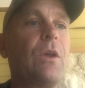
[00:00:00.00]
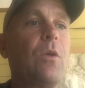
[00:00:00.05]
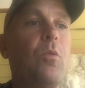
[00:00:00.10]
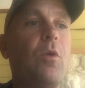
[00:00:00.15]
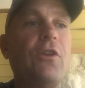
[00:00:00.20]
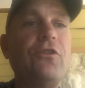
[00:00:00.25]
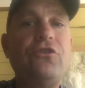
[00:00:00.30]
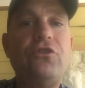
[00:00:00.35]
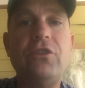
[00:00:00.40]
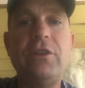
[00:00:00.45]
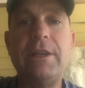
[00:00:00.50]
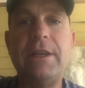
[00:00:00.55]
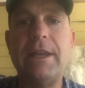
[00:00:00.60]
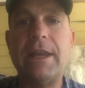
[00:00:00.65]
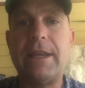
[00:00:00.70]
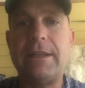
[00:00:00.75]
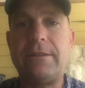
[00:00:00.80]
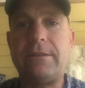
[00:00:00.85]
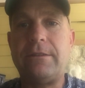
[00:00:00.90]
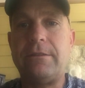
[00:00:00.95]
Once you
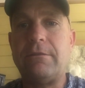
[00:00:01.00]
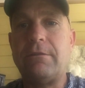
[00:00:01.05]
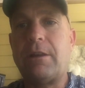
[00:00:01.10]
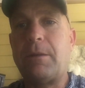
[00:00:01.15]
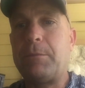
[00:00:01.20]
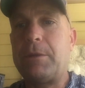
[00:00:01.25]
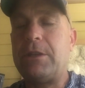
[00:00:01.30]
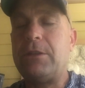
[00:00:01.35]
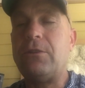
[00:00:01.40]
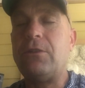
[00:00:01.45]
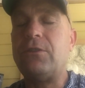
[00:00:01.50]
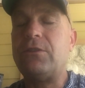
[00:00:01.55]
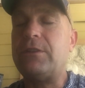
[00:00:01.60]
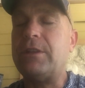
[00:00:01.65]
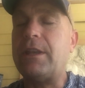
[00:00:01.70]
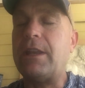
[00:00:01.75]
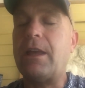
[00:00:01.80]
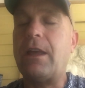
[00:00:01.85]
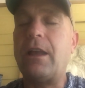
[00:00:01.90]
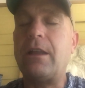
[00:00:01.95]
get to, I'm going to use
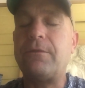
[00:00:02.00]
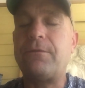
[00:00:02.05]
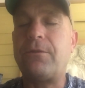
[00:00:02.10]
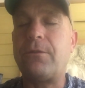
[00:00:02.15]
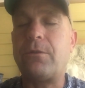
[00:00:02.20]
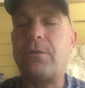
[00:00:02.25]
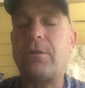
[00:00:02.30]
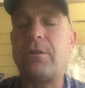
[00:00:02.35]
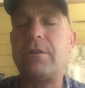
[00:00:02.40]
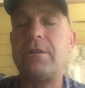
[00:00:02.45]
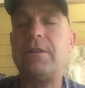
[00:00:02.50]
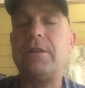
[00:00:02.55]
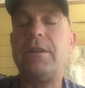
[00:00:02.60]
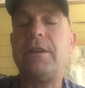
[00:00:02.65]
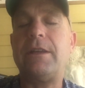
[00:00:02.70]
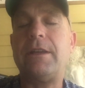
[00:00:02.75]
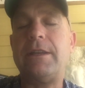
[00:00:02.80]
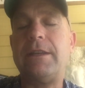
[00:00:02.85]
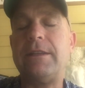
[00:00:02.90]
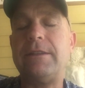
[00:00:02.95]
Da Nang for
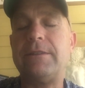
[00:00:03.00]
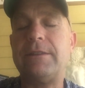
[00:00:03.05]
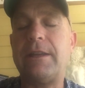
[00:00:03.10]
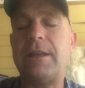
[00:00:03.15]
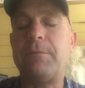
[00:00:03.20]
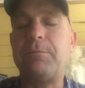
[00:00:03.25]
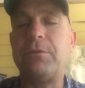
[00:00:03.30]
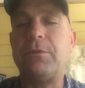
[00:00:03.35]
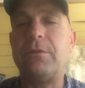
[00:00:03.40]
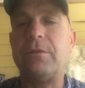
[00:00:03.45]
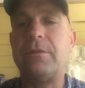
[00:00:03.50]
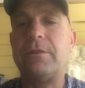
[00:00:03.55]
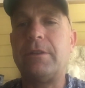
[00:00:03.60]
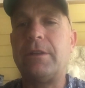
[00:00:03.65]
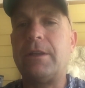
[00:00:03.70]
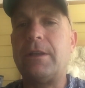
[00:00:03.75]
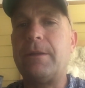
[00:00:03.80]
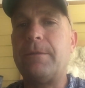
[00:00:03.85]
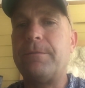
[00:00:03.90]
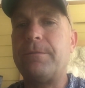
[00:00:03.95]
an example.
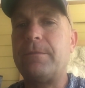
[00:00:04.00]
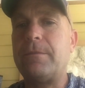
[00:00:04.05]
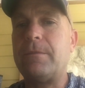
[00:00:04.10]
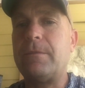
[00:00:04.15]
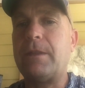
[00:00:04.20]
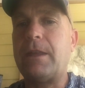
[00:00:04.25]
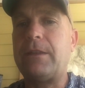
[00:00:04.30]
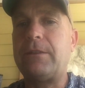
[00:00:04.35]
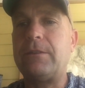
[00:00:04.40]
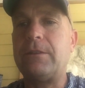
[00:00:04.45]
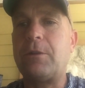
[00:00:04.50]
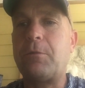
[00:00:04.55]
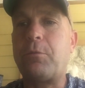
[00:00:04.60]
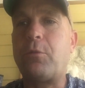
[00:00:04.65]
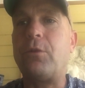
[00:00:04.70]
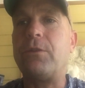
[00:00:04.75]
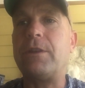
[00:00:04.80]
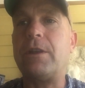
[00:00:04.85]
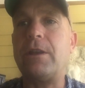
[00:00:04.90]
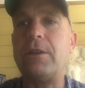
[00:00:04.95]
That's the
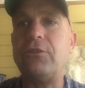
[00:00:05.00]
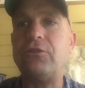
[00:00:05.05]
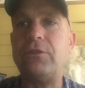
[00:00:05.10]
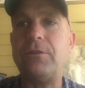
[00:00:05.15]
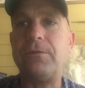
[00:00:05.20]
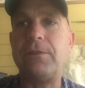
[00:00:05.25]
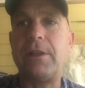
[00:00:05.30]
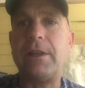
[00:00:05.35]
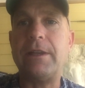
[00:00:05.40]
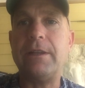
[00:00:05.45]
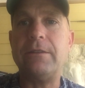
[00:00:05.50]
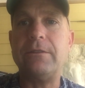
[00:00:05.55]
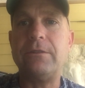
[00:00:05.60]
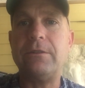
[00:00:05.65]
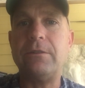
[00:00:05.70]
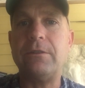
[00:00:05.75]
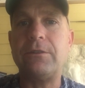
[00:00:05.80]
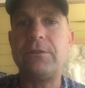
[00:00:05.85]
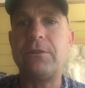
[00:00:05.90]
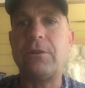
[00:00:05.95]
airport that I usually fly
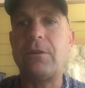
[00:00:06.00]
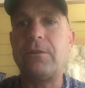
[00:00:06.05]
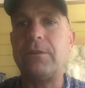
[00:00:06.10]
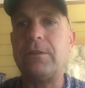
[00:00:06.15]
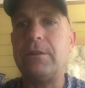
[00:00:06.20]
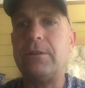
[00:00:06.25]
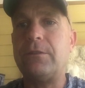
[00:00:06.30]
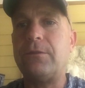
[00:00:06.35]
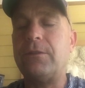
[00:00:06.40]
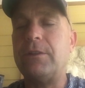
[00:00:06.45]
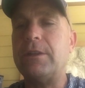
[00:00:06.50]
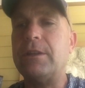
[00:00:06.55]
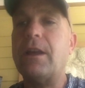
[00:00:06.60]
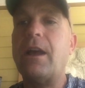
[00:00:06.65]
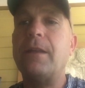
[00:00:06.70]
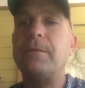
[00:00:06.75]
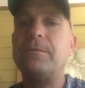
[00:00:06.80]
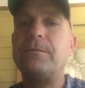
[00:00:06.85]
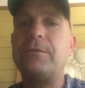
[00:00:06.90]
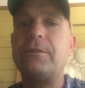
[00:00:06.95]
into to start these
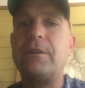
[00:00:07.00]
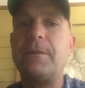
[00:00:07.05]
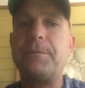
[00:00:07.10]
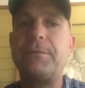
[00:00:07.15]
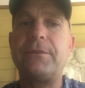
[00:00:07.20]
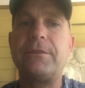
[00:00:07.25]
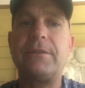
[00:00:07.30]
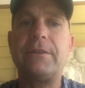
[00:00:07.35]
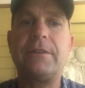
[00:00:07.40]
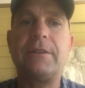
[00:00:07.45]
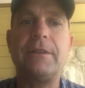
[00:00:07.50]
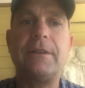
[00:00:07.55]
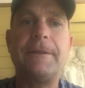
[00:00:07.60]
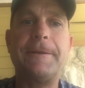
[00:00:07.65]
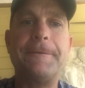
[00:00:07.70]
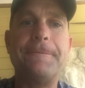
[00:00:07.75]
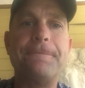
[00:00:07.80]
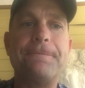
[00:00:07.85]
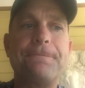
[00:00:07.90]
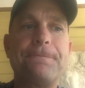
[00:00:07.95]
Vietnam trips.
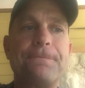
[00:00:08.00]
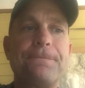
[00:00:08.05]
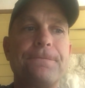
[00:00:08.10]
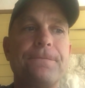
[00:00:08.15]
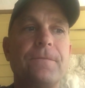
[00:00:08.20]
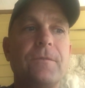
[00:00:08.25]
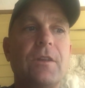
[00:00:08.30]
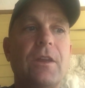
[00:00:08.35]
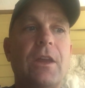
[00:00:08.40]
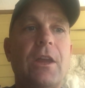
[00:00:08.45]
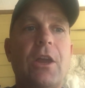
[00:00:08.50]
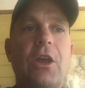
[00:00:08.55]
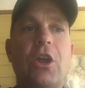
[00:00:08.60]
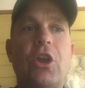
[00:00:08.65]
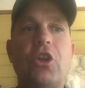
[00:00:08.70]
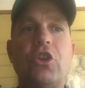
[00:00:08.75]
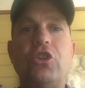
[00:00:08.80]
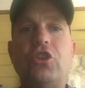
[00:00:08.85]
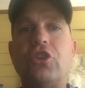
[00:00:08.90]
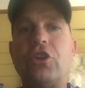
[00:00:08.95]

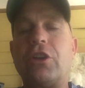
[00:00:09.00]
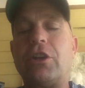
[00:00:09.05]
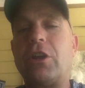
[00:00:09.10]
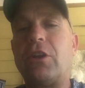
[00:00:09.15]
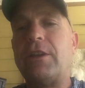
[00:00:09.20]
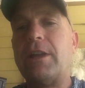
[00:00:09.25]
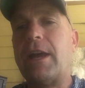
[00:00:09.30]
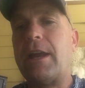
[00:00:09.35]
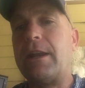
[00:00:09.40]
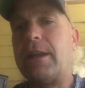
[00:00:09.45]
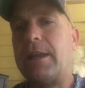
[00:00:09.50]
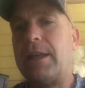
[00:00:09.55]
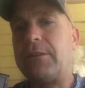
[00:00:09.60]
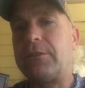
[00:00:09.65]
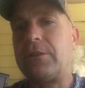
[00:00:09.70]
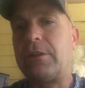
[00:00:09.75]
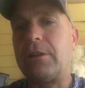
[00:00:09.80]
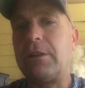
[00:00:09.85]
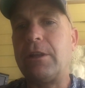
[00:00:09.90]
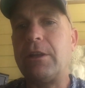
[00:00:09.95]
You're going to go down an
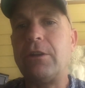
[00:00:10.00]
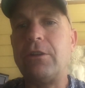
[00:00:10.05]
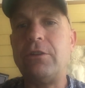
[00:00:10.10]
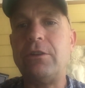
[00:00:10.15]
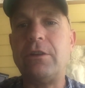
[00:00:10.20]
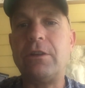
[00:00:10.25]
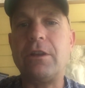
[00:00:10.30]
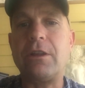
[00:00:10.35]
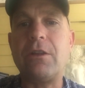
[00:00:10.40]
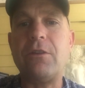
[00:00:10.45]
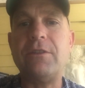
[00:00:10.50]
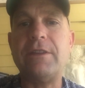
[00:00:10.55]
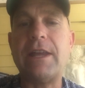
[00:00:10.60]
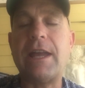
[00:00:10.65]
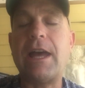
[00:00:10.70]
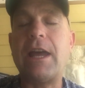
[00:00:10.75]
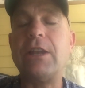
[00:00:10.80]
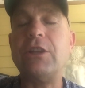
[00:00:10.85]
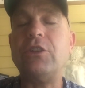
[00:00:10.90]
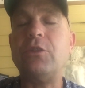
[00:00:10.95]
escalator, and you're going to go
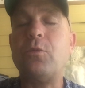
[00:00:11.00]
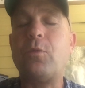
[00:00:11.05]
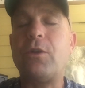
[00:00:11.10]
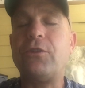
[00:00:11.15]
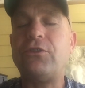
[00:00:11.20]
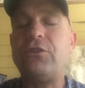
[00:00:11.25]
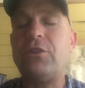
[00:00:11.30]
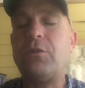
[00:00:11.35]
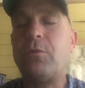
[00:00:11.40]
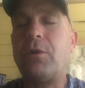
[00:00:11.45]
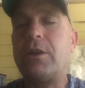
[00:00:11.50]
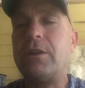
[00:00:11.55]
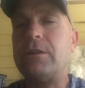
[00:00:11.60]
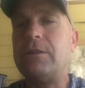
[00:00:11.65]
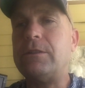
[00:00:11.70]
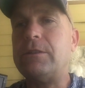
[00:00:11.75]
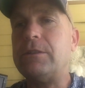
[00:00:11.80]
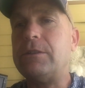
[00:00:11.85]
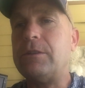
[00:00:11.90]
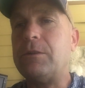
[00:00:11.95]
down, and what you want to
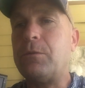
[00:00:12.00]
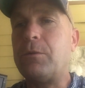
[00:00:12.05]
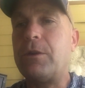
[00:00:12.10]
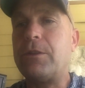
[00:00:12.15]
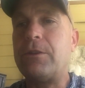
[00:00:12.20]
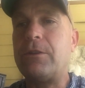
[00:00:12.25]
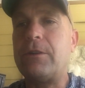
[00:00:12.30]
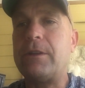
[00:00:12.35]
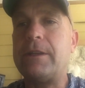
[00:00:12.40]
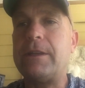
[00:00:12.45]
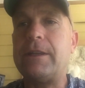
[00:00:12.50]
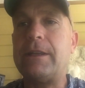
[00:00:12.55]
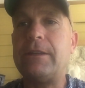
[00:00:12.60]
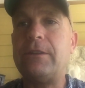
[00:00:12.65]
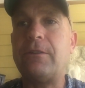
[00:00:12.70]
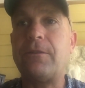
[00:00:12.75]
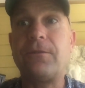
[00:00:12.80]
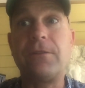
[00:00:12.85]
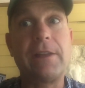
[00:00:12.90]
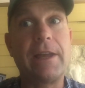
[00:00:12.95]
do, whether
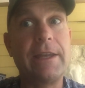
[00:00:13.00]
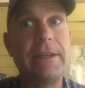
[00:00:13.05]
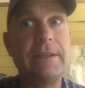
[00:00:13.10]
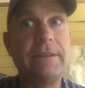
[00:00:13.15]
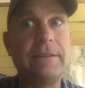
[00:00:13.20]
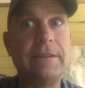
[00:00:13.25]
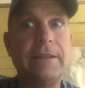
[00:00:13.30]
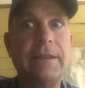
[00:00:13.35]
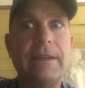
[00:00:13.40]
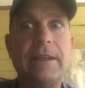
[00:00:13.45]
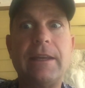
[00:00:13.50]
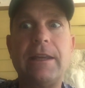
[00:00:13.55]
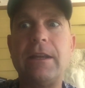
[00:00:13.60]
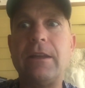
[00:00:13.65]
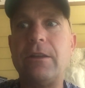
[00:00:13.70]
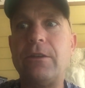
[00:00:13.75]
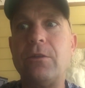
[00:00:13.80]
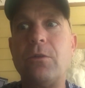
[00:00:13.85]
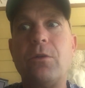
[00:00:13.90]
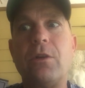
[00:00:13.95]
again you're flying into Da
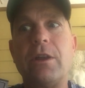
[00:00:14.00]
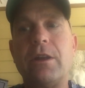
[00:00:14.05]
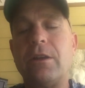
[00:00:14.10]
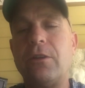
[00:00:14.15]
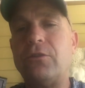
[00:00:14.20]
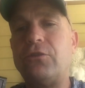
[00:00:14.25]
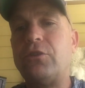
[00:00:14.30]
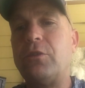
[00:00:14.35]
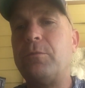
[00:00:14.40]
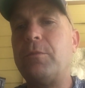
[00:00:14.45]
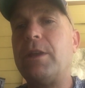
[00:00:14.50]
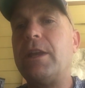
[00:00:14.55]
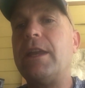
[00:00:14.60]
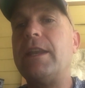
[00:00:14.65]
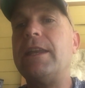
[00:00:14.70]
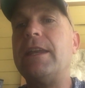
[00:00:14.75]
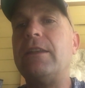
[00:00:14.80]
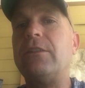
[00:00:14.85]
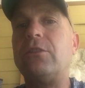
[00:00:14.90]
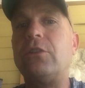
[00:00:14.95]
Nang, Hanoi, or Ho Chi
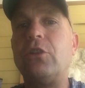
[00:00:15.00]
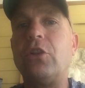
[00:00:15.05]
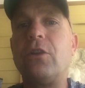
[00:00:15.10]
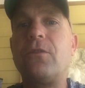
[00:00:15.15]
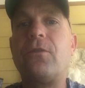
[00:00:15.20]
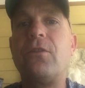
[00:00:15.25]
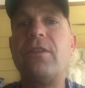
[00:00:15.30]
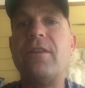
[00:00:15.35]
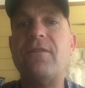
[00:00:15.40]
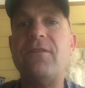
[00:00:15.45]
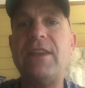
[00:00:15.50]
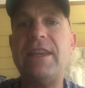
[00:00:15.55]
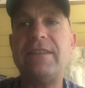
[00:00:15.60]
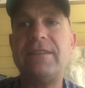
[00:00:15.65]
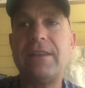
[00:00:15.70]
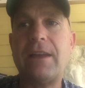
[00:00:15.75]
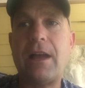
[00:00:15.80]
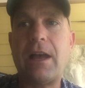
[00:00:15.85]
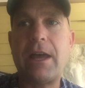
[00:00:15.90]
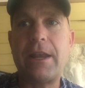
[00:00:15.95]
Minh, is look for the
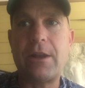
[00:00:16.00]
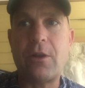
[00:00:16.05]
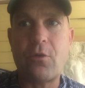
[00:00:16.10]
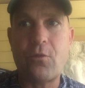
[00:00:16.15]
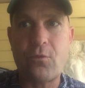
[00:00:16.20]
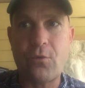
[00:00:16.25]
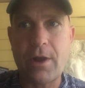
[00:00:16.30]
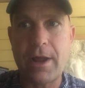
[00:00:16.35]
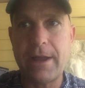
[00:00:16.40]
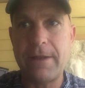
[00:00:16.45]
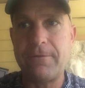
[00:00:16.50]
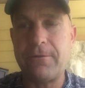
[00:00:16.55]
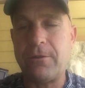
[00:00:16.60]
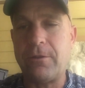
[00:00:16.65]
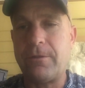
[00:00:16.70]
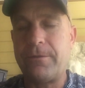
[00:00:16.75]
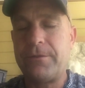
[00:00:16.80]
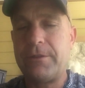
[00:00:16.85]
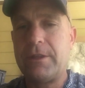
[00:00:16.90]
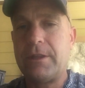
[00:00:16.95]
visa on
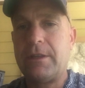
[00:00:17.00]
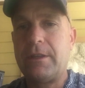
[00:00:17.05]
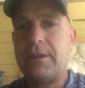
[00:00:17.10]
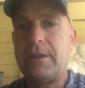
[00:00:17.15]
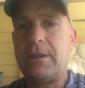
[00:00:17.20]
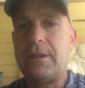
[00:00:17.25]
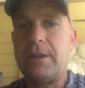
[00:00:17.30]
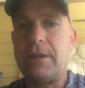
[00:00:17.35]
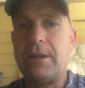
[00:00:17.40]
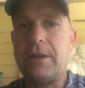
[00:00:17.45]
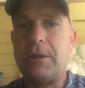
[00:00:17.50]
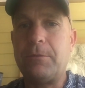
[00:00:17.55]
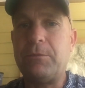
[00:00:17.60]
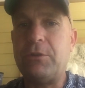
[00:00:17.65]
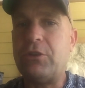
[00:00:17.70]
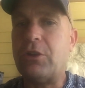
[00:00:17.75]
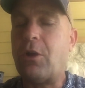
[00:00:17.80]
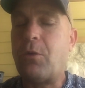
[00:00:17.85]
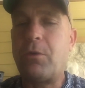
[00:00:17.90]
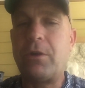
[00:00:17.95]
arrival.
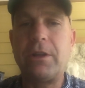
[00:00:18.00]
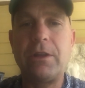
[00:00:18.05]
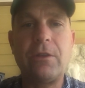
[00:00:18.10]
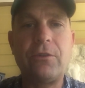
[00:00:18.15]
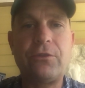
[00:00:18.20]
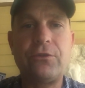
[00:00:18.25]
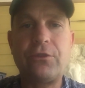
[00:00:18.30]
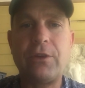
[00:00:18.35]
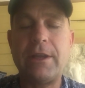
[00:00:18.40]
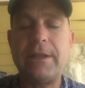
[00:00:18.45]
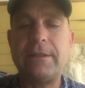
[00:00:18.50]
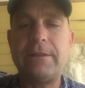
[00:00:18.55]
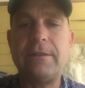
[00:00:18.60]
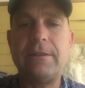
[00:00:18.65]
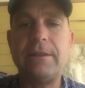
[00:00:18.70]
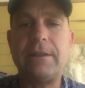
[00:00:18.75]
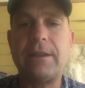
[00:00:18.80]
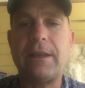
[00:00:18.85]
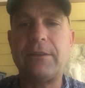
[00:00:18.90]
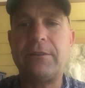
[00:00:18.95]
You don't want to go straight to
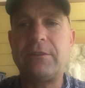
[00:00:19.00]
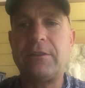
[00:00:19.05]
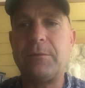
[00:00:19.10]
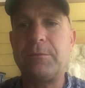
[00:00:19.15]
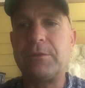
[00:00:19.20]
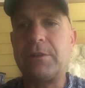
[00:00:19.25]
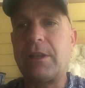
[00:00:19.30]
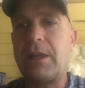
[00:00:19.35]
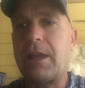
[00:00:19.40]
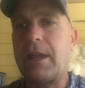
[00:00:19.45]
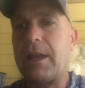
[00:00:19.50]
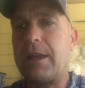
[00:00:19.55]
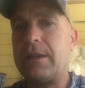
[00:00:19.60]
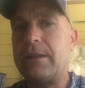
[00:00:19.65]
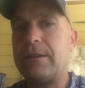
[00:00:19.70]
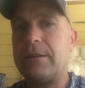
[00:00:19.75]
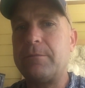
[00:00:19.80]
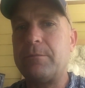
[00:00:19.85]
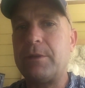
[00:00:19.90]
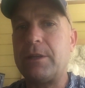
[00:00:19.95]
the customs
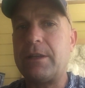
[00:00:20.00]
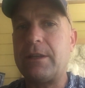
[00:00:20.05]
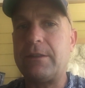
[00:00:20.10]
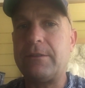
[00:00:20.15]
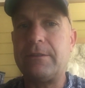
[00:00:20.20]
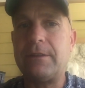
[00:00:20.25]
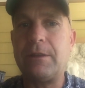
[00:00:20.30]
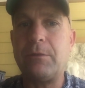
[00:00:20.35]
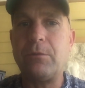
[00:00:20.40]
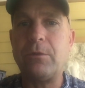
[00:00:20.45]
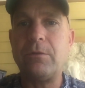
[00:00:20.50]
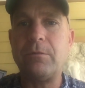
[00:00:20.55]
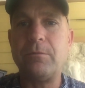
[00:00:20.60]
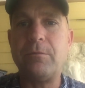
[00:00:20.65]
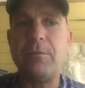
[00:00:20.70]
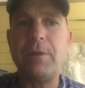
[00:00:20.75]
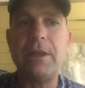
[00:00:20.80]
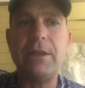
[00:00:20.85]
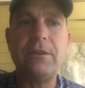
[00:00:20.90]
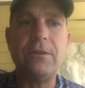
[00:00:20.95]
line because they will
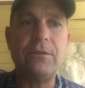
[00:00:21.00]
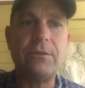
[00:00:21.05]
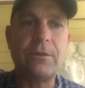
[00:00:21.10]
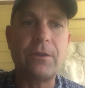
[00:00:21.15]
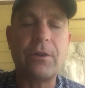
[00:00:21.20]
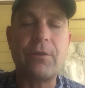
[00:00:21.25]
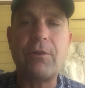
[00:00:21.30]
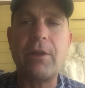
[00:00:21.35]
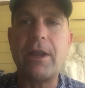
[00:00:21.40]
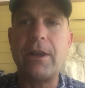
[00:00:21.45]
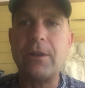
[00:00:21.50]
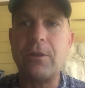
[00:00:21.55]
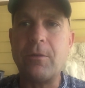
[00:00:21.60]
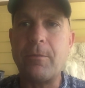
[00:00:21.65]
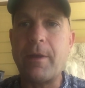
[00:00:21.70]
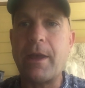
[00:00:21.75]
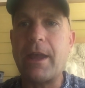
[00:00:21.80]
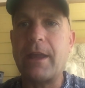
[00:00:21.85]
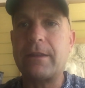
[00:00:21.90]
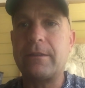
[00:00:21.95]
make you turn around and go
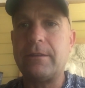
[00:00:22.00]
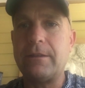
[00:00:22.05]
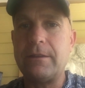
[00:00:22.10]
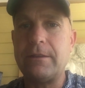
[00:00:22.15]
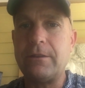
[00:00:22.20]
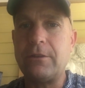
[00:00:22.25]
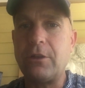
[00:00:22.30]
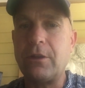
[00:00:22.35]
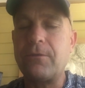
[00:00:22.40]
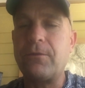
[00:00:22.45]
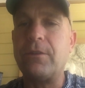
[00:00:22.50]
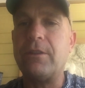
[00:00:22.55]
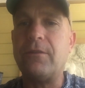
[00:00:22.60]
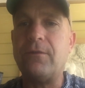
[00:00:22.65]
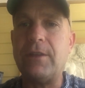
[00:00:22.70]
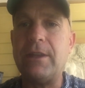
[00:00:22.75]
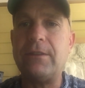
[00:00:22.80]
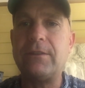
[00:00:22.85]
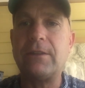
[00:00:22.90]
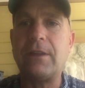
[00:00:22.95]
back and look for the
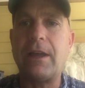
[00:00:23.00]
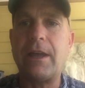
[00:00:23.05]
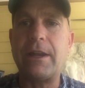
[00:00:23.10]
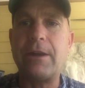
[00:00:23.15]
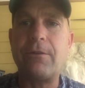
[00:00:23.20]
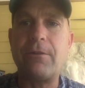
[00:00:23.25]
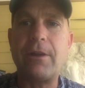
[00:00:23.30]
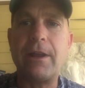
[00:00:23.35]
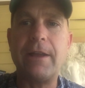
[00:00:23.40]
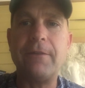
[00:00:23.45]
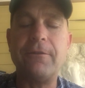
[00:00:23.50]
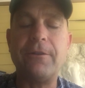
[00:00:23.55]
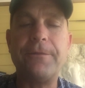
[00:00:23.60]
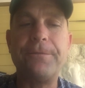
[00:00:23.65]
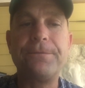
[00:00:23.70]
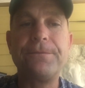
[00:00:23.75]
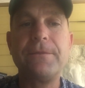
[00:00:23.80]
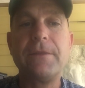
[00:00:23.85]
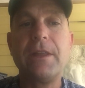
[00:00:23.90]
visa on arrival.